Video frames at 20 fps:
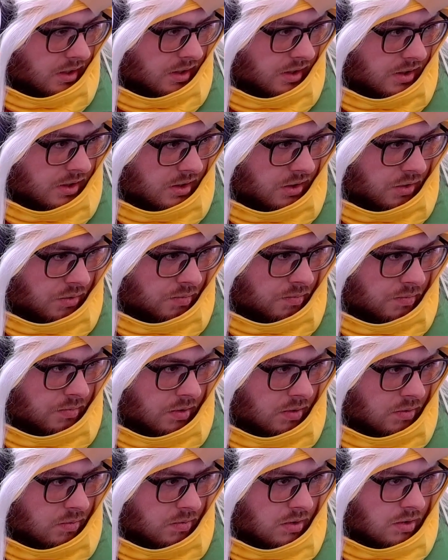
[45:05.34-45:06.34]

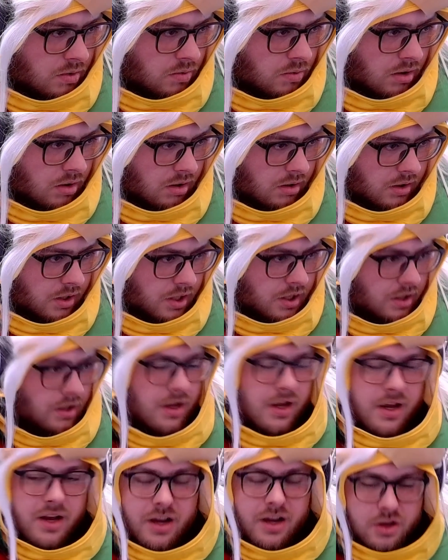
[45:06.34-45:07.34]
you
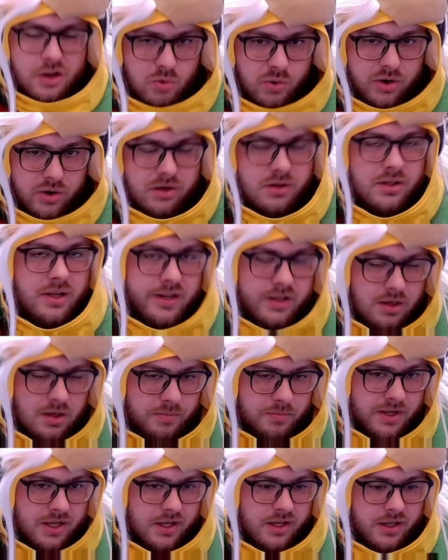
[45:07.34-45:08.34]
are sent to
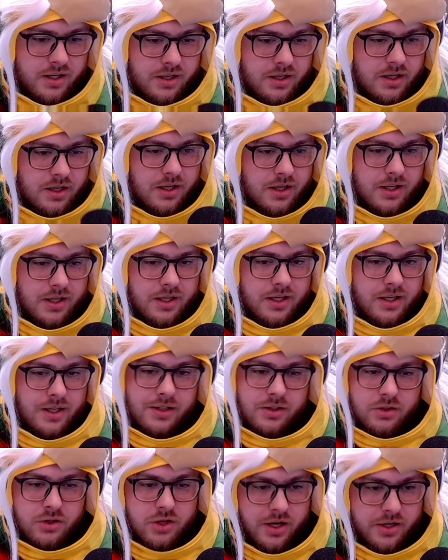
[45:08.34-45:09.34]
be
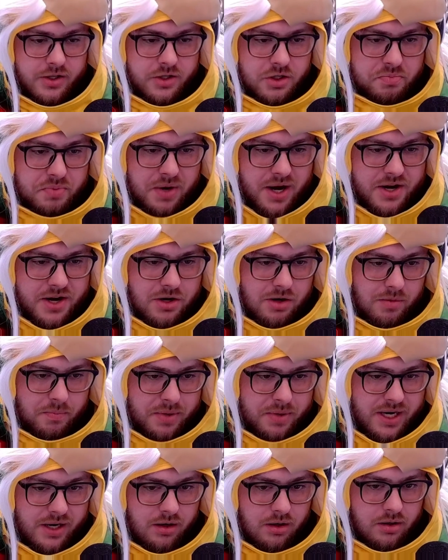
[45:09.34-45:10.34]
judged by your
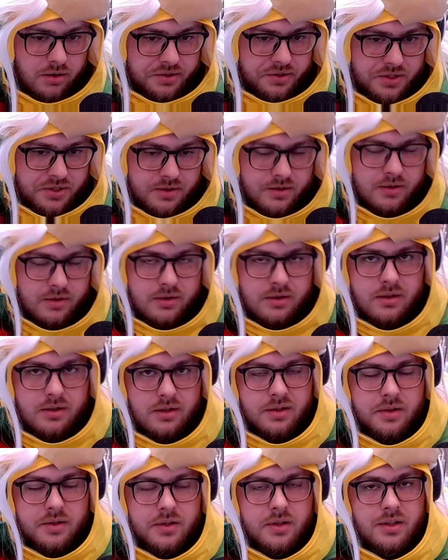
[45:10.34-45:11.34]
peers.
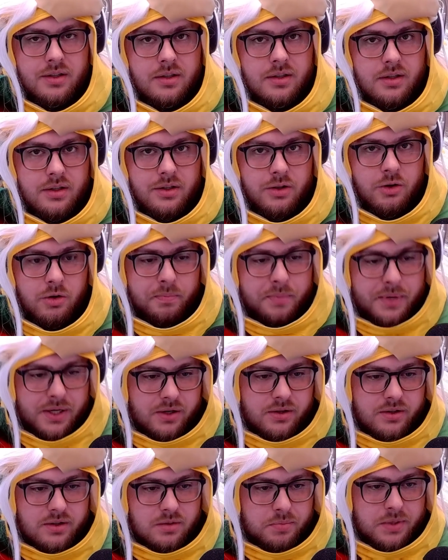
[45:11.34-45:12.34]
Your
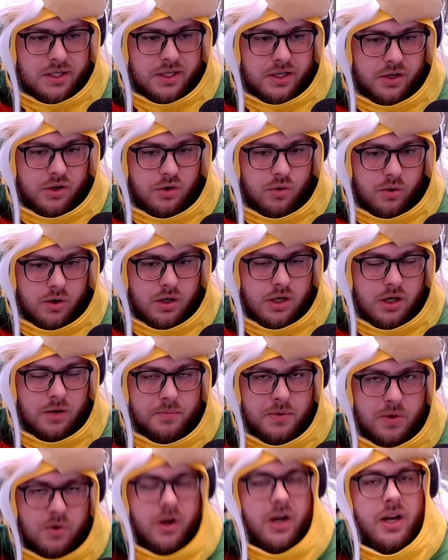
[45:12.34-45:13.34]
peers being your
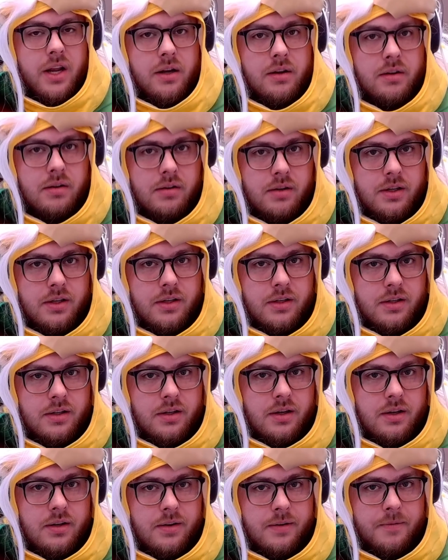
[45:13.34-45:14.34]
community.
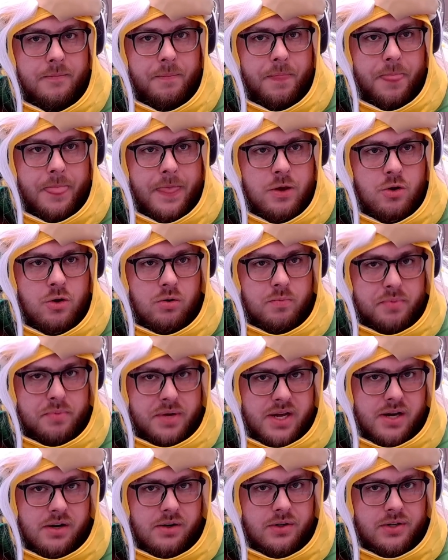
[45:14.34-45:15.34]
Your
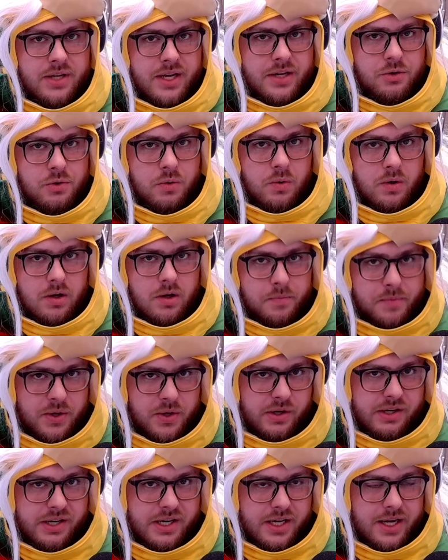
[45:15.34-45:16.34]
peers and your
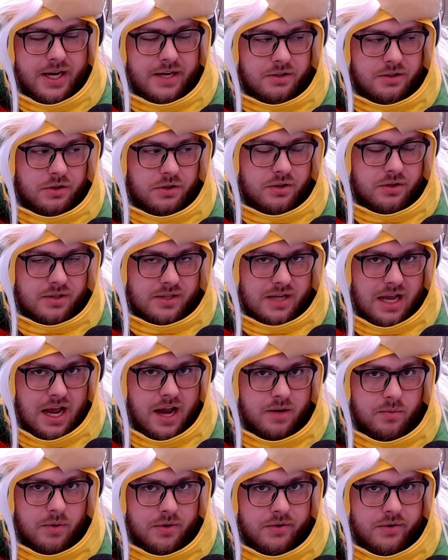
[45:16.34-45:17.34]
community get to decide
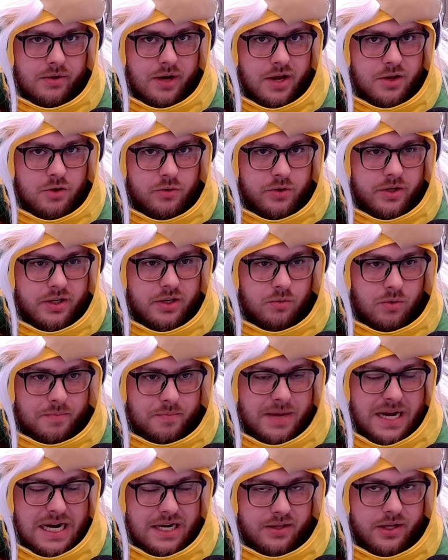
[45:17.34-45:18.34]
whether or not you get to
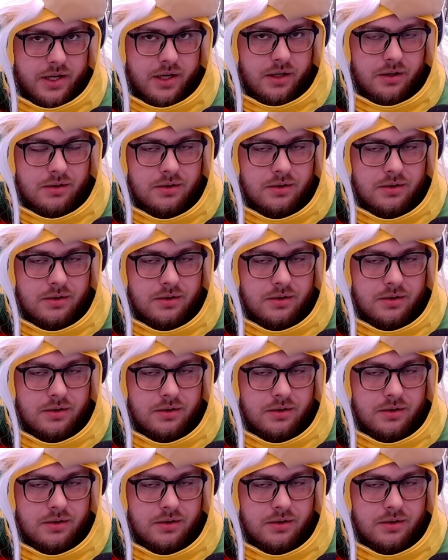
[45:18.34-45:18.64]
remain there.